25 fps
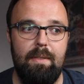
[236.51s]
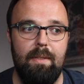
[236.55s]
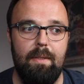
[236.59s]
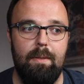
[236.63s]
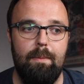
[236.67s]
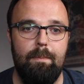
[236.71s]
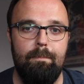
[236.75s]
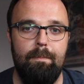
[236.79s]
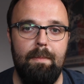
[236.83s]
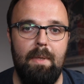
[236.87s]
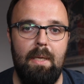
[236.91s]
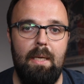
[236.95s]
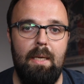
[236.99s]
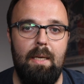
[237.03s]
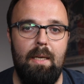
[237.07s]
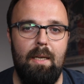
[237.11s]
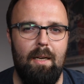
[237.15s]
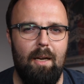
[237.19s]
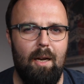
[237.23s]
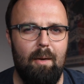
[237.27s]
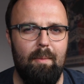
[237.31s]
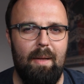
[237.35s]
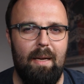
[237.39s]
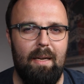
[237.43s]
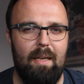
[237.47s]
So
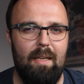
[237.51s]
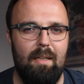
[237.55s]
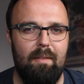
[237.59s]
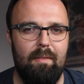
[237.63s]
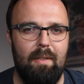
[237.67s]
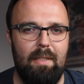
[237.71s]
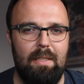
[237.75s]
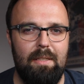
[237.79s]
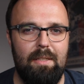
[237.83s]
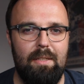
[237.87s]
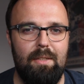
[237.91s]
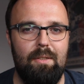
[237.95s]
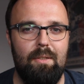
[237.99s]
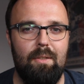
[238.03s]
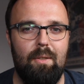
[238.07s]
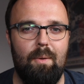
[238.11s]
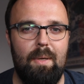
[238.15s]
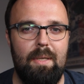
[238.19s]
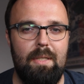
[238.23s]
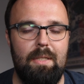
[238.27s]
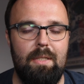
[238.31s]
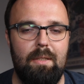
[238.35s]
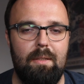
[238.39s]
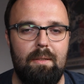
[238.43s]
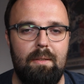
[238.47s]
hope that kind of answers your
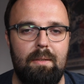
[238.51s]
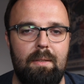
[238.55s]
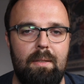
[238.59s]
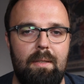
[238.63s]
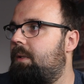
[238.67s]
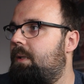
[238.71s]
question.